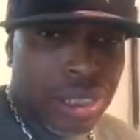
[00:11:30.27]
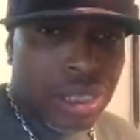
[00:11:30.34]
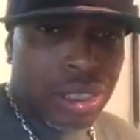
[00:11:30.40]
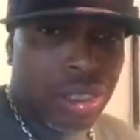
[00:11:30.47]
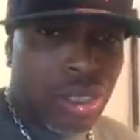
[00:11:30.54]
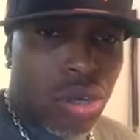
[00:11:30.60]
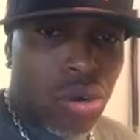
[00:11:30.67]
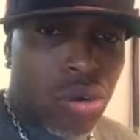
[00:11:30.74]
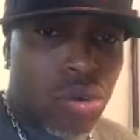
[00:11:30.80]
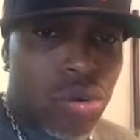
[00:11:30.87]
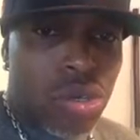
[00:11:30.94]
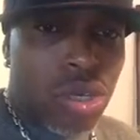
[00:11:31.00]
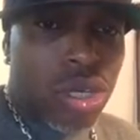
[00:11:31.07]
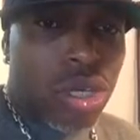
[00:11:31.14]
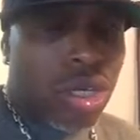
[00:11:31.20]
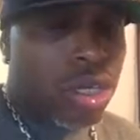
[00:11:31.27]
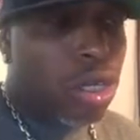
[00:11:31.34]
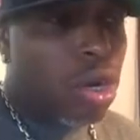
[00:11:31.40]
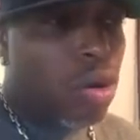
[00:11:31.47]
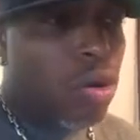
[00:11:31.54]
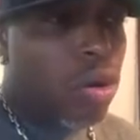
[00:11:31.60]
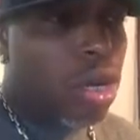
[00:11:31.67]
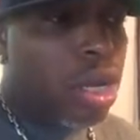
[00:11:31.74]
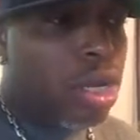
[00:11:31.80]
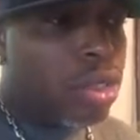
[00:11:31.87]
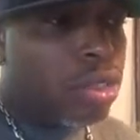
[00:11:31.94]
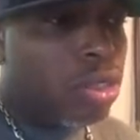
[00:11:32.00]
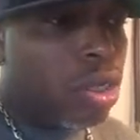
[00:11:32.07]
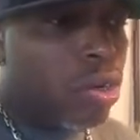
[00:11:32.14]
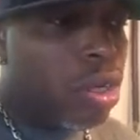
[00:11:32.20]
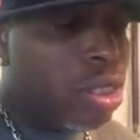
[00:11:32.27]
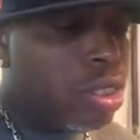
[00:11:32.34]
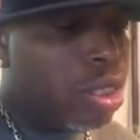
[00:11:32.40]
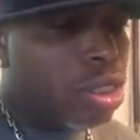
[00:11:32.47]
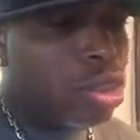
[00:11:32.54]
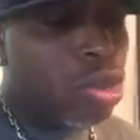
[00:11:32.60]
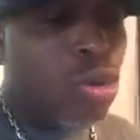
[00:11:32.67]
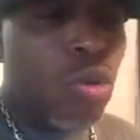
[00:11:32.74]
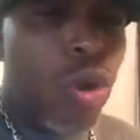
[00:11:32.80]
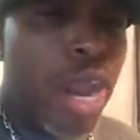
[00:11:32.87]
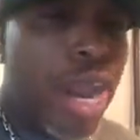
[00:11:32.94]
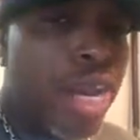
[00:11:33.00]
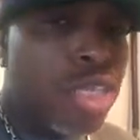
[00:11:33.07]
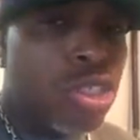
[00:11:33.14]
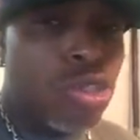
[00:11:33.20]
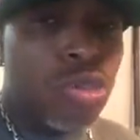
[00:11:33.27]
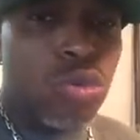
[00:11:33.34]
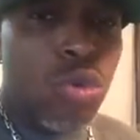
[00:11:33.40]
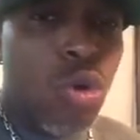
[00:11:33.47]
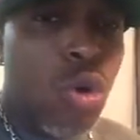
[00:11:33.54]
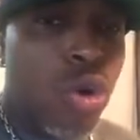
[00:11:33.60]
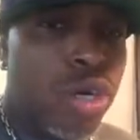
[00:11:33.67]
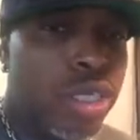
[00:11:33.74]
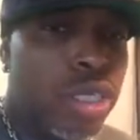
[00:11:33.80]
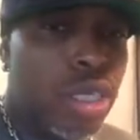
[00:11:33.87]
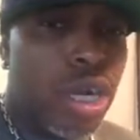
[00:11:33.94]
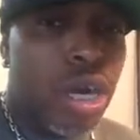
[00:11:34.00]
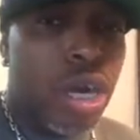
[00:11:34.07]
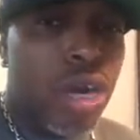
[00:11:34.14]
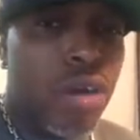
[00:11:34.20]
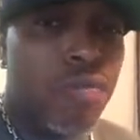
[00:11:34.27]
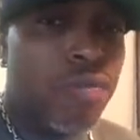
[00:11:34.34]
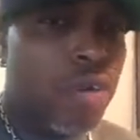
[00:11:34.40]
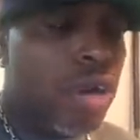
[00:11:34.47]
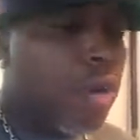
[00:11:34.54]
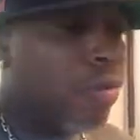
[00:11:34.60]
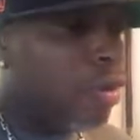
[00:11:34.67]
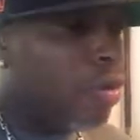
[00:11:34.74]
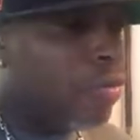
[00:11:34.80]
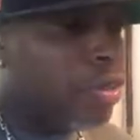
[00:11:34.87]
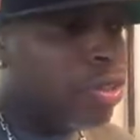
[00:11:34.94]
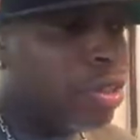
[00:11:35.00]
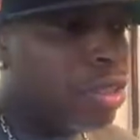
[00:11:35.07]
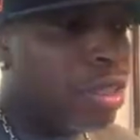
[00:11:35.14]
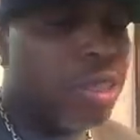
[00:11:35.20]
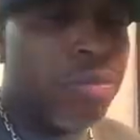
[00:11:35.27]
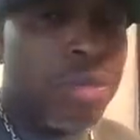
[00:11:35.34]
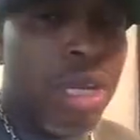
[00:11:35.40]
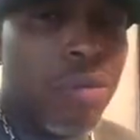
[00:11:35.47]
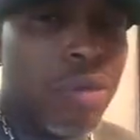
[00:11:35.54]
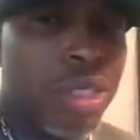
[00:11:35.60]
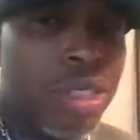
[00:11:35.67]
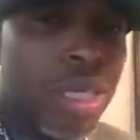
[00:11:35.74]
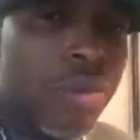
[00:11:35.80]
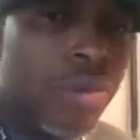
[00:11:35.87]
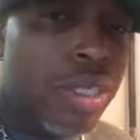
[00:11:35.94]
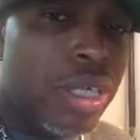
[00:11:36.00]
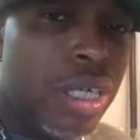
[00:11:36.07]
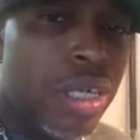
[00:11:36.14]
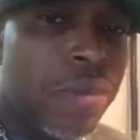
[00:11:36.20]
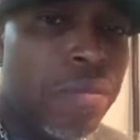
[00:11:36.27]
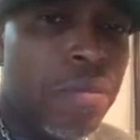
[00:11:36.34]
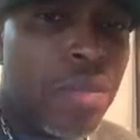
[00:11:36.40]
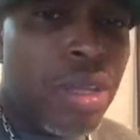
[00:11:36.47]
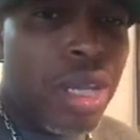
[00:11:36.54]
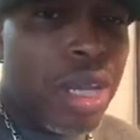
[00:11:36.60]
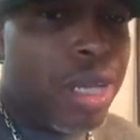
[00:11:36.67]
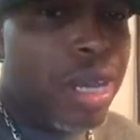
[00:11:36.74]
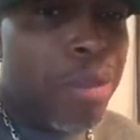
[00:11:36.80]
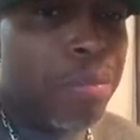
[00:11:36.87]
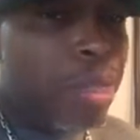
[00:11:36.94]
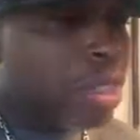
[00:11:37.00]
So you know, so it's a two-edged sword of the system that we're living in, and that